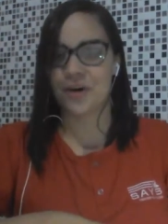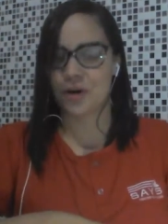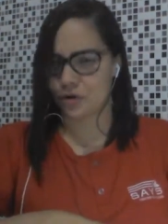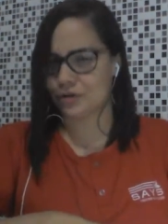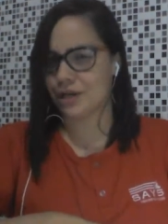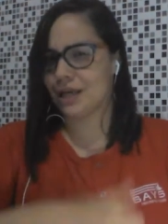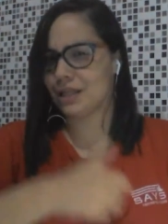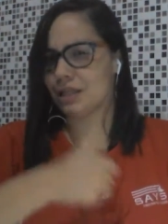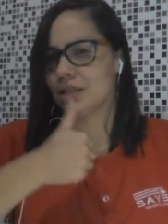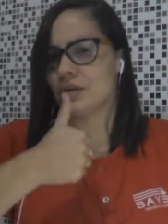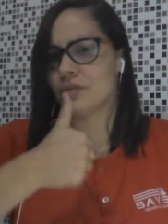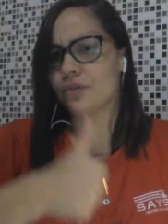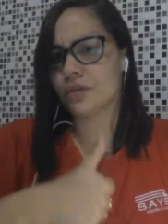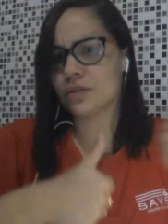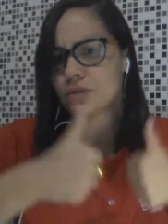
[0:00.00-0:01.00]
Okay, the
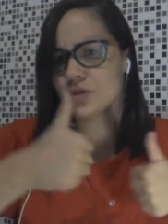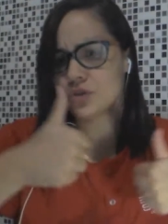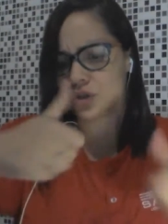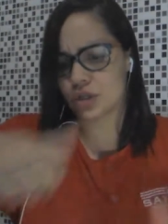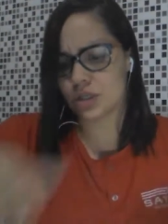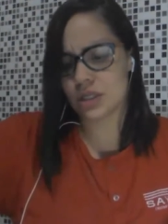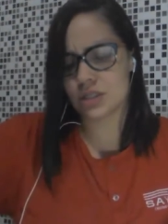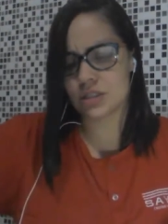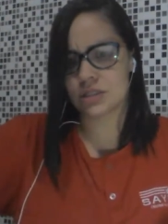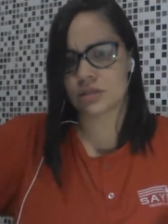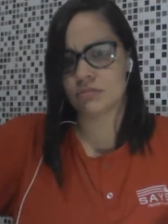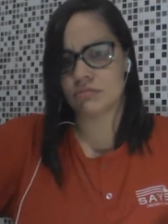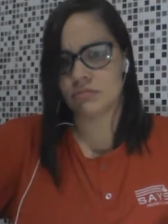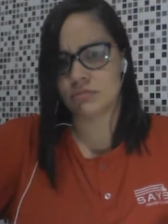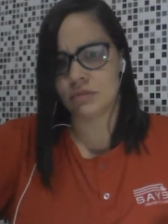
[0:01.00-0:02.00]
difference, students?
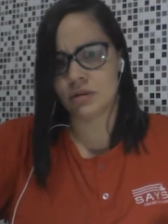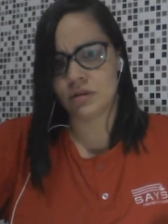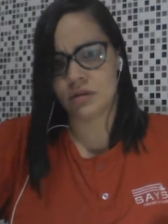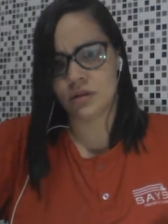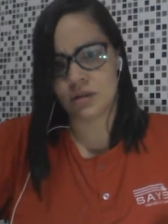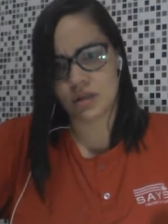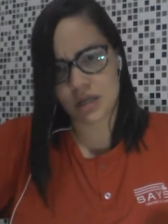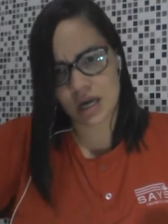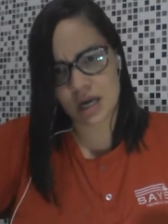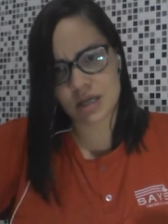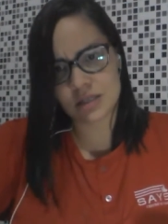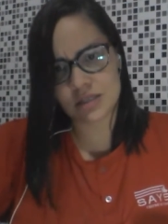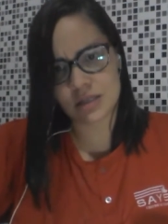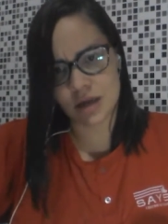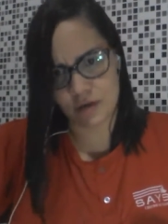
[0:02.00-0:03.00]

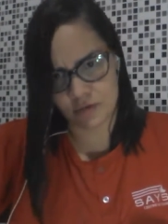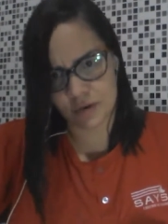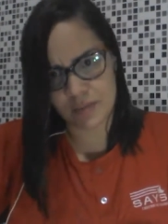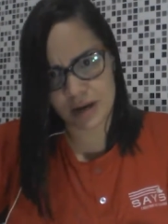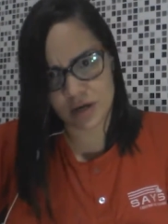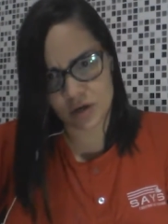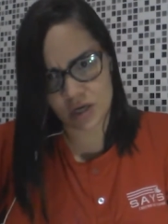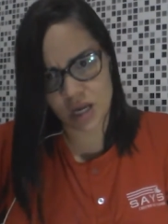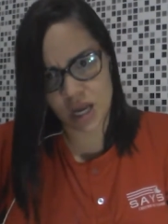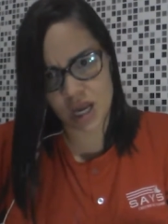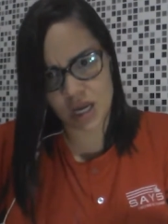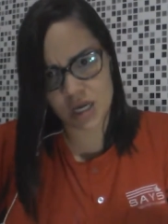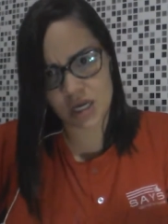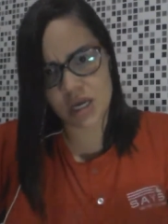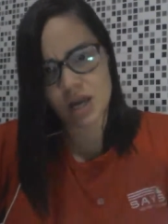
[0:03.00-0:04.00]
Yes, everybody
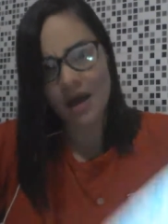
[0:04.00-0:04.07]
okay?